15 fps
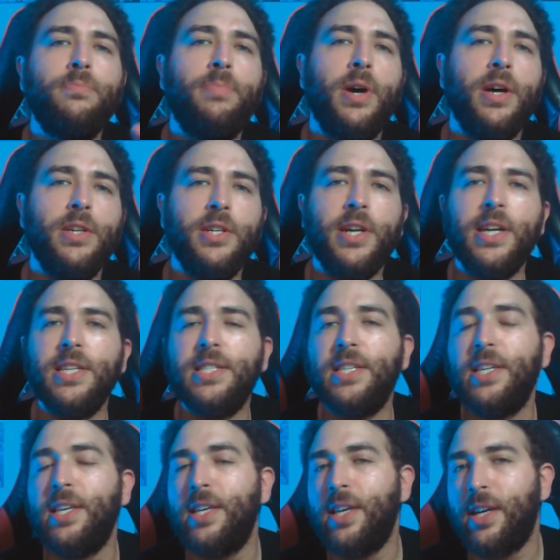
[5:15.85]
but you're going to
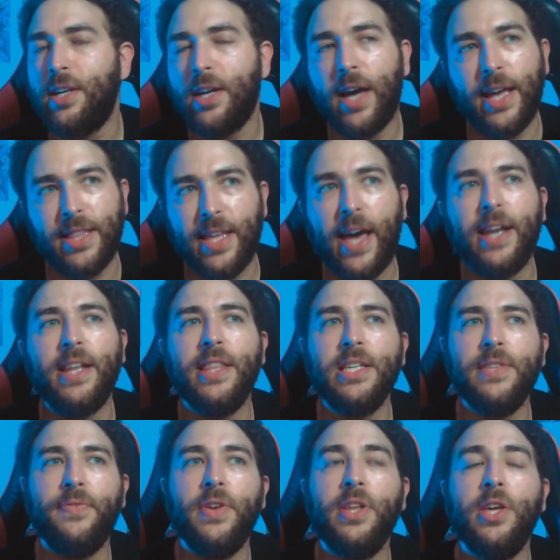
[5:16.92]
see at the end of
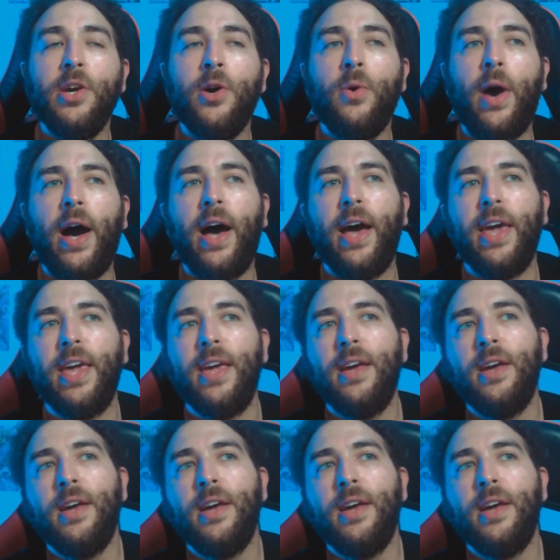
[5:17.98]
this video, I